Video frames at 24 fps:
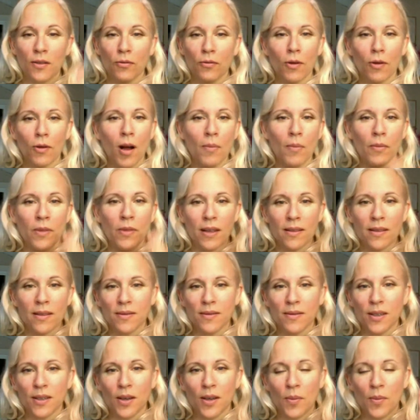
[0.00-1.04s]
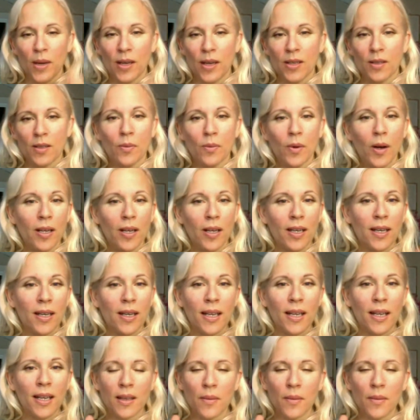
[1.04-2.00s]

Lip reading: crop that's made commodity,